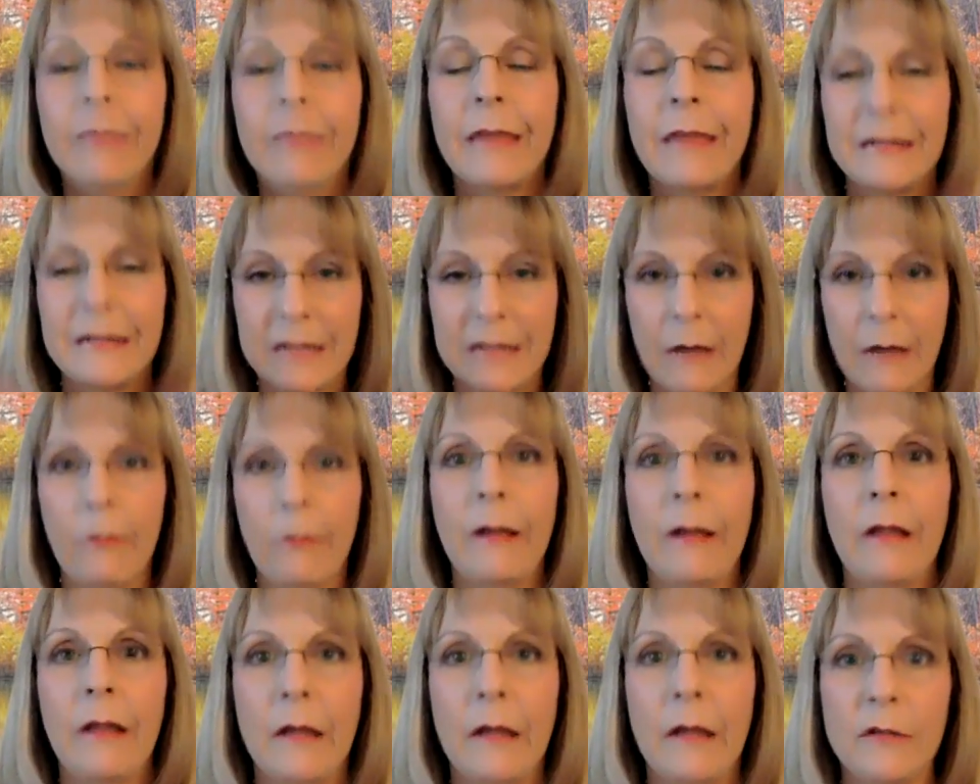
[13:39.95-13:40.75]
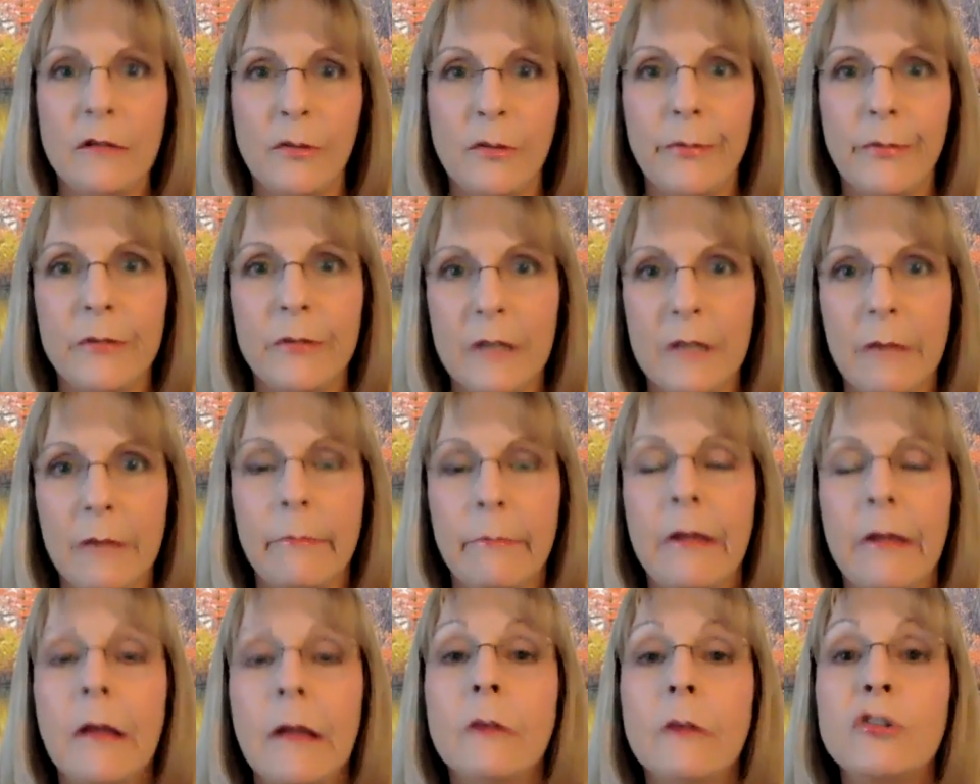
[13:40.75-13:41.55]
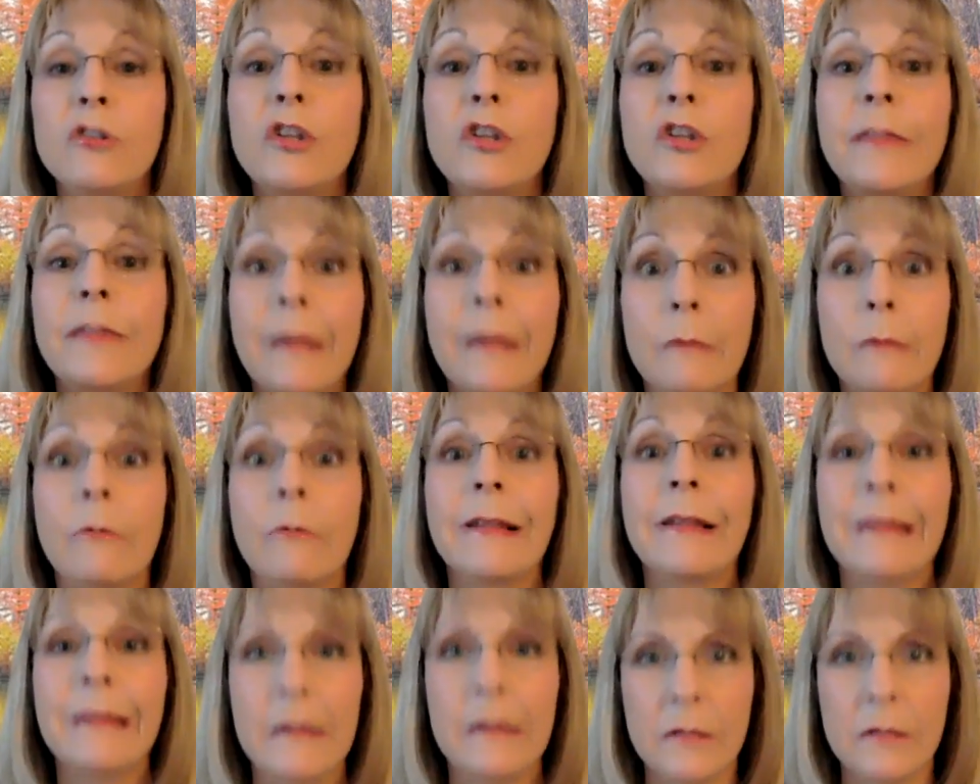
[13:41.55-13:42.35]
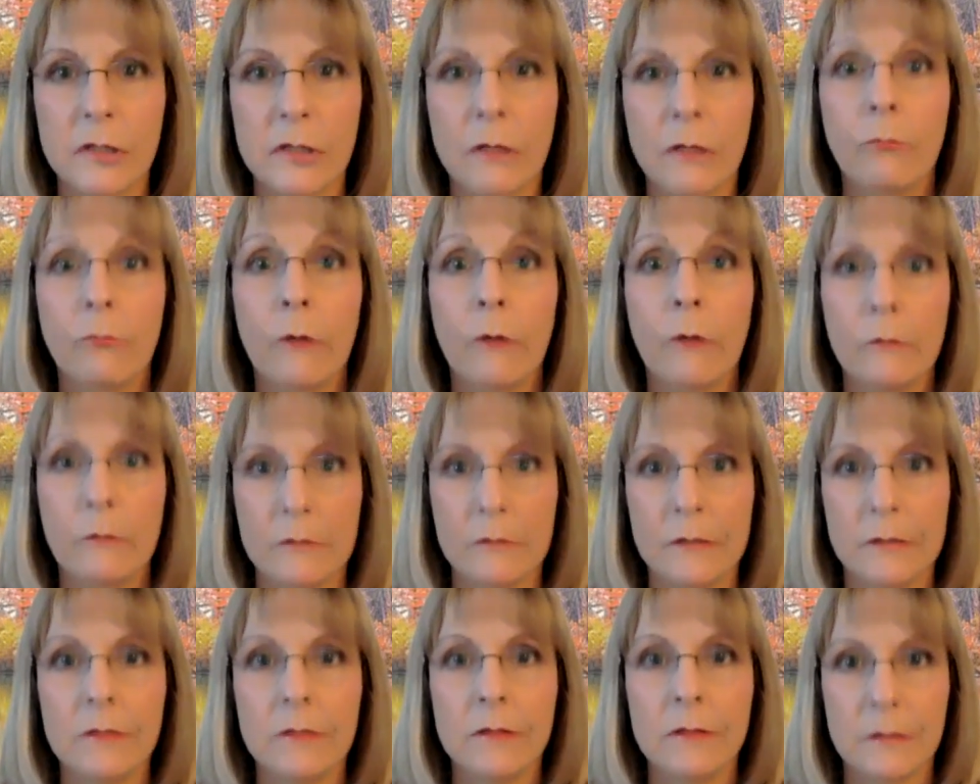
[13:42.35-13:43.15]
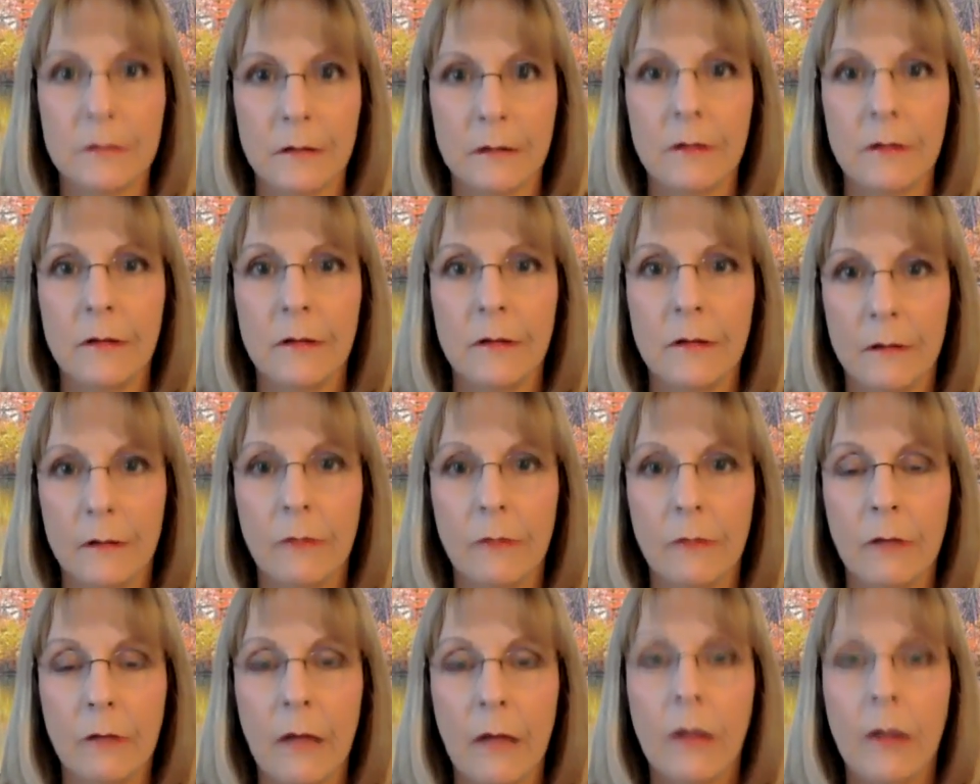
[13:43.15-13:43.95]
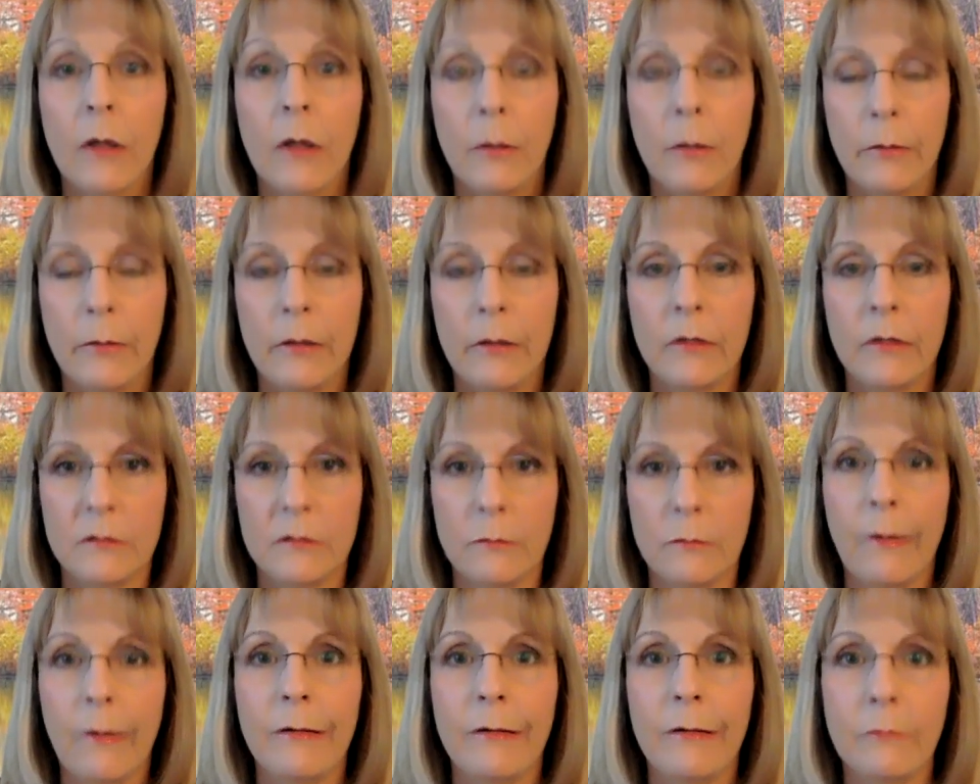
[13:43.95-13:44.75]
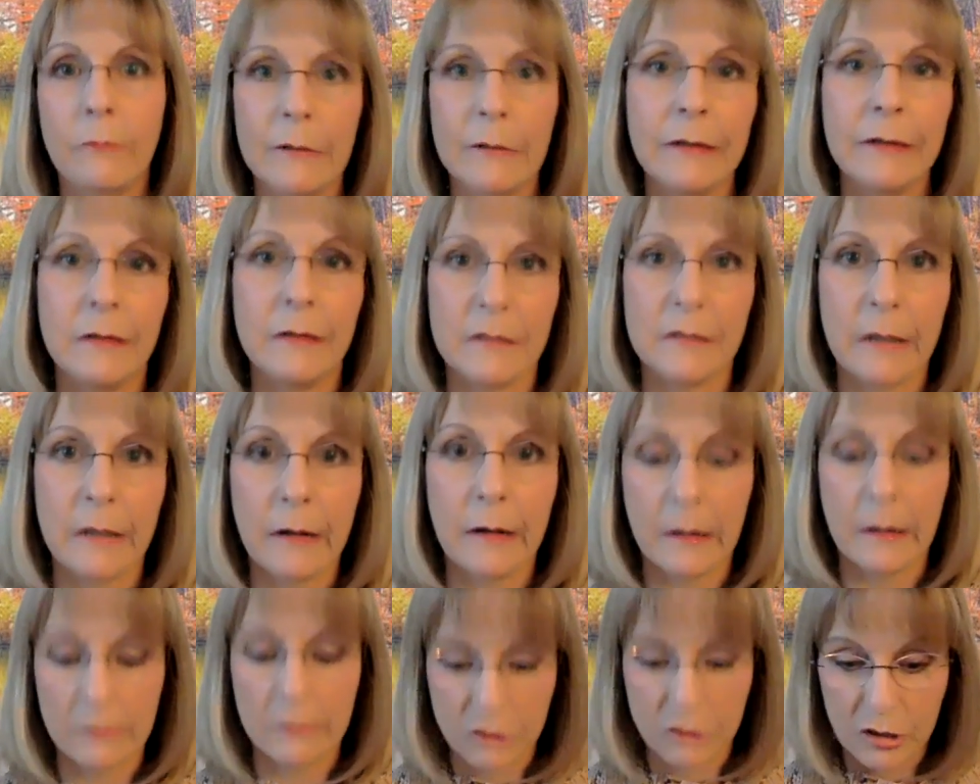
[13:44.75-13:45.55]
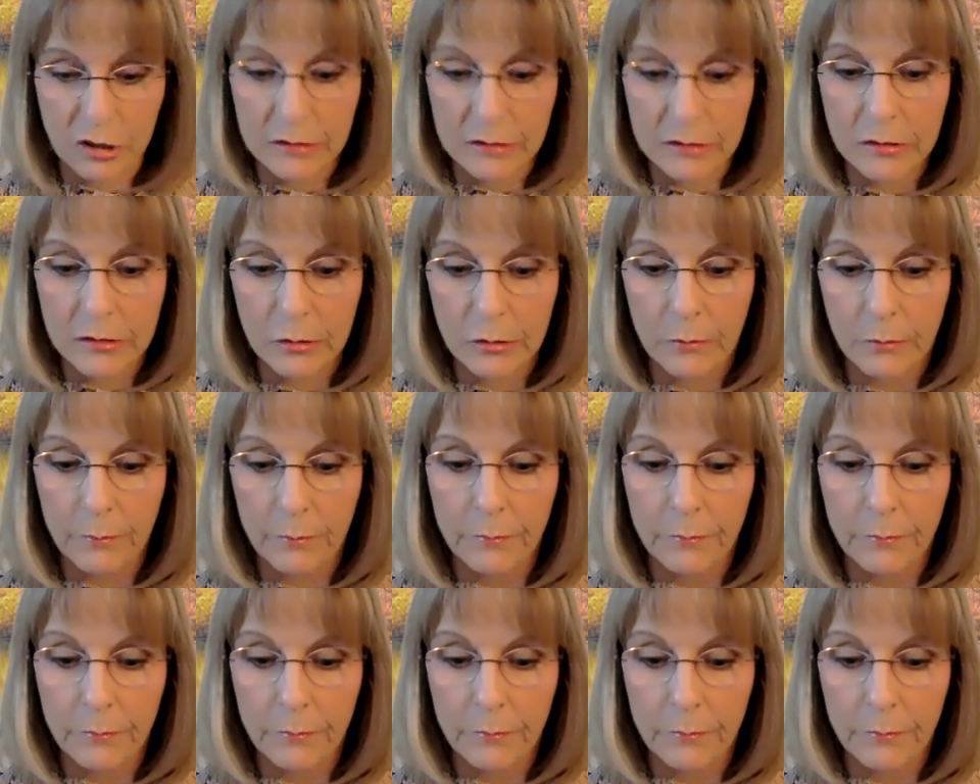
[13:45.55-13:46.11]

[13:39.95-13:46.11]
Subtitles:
That's how I like to protect my energy, then release the roses, okay? Because you want to release that energy too.